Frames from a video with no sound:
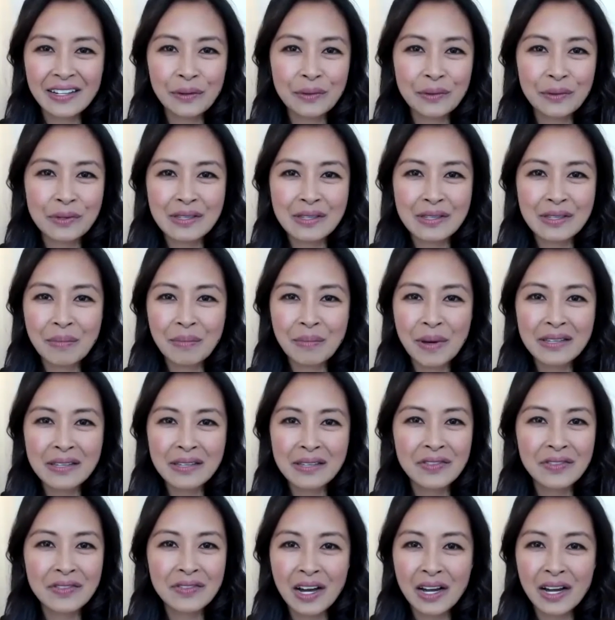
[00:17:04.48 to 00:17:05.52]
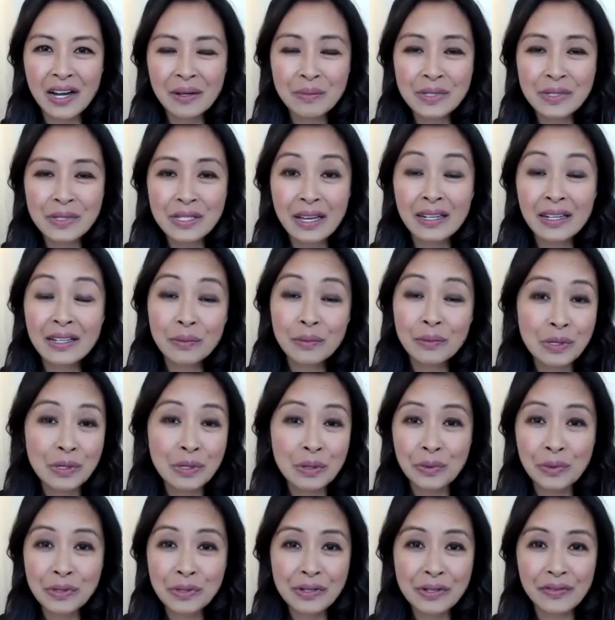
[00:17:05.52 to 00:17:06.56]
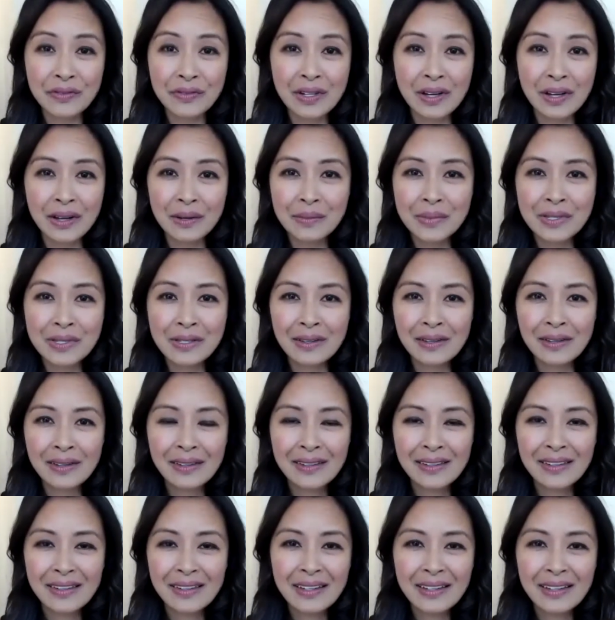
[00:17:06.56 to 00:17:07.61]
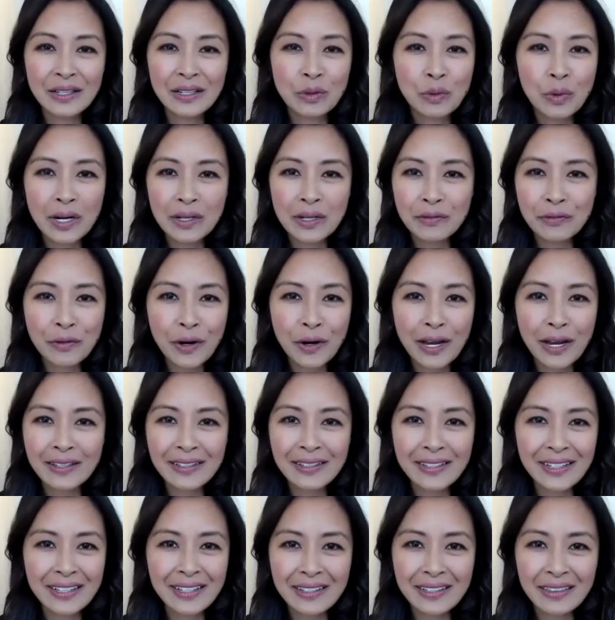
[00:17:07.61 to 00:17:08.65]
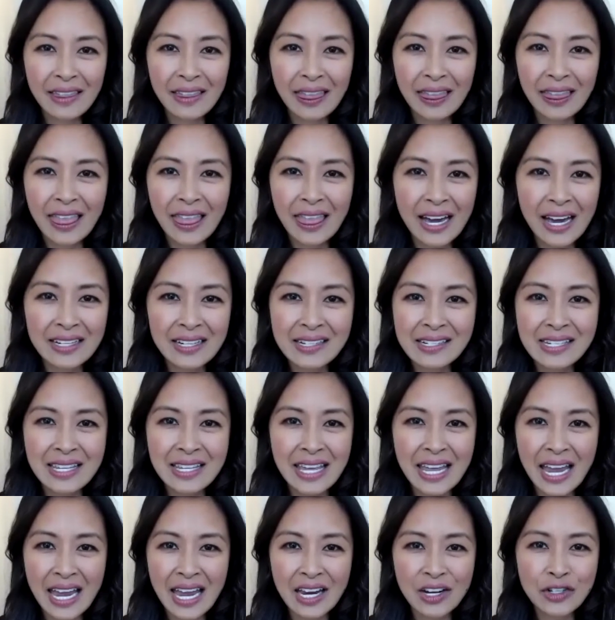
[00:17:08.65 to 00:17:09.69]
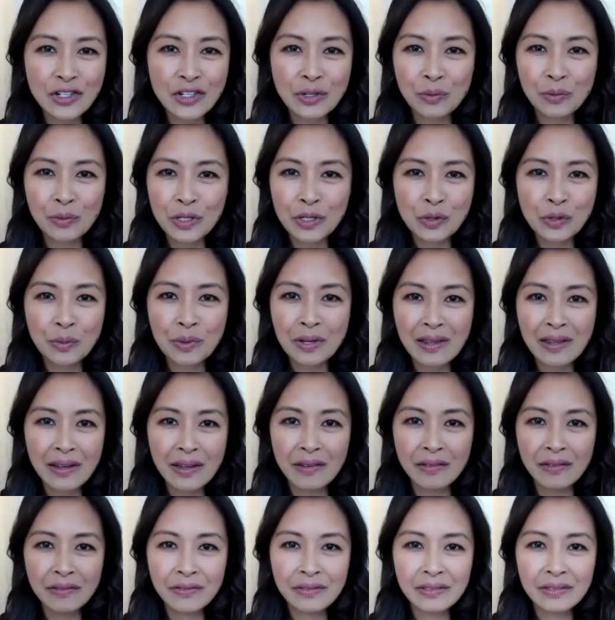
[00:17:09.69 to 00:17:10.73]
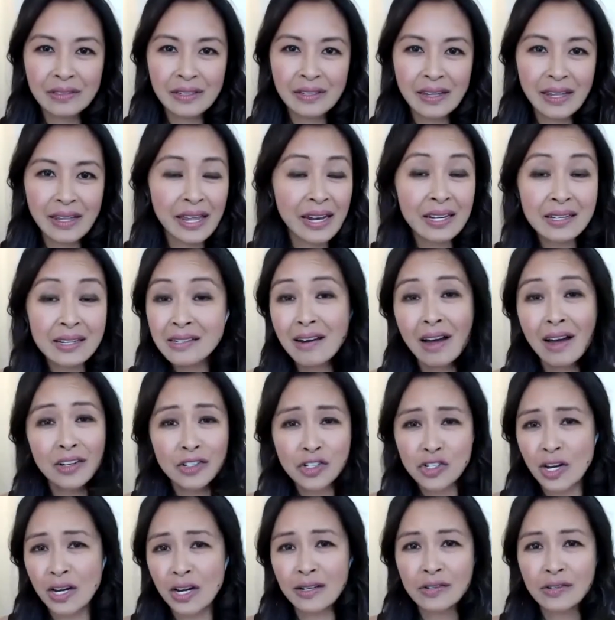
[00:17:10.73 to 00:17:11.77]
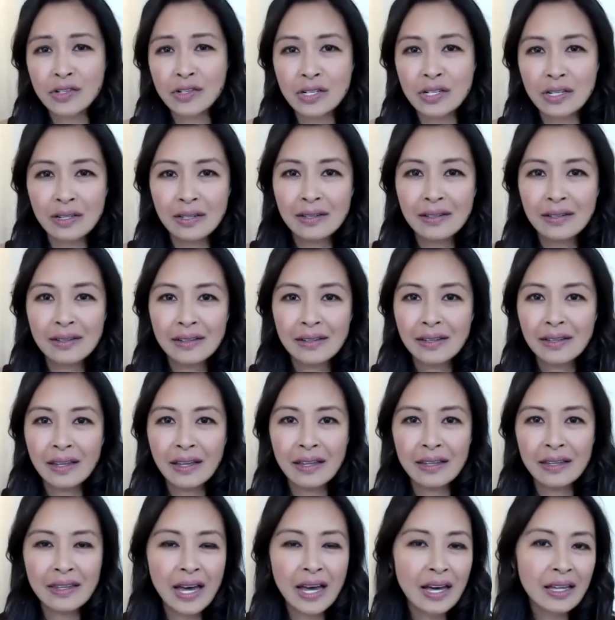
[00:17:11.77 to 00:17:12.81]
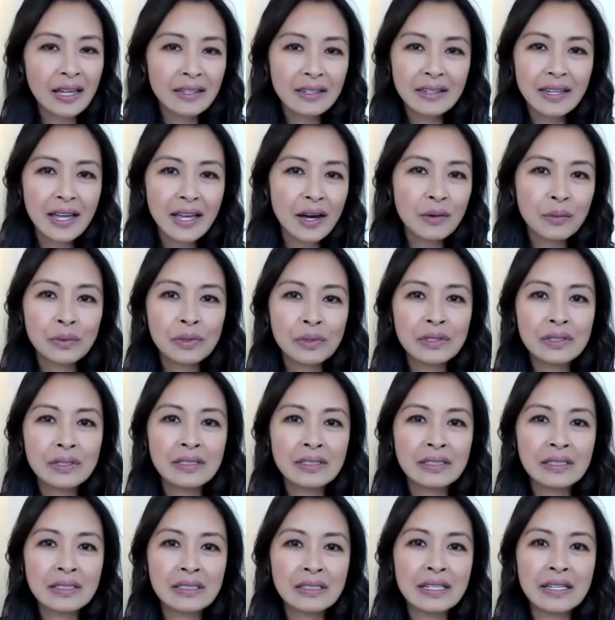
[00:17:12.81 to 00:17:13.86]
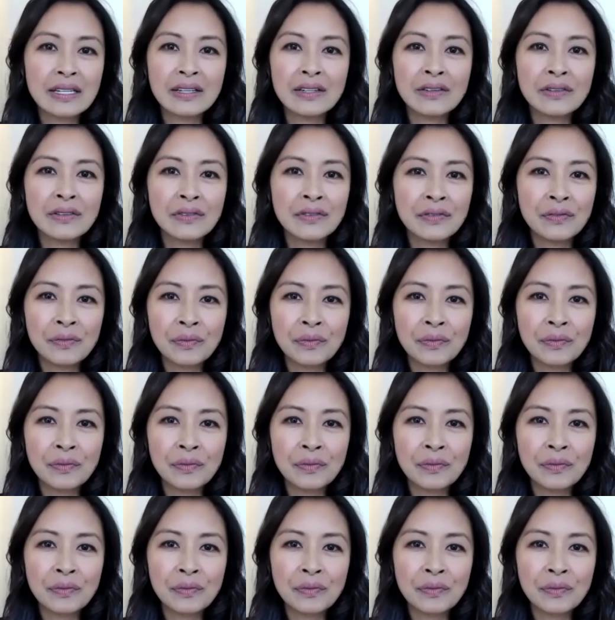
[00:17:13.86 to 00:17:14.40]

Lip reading: It was the best of times and it was the worst of times. And quite frankly, that is the age in which we live. And that has not changed. That will live.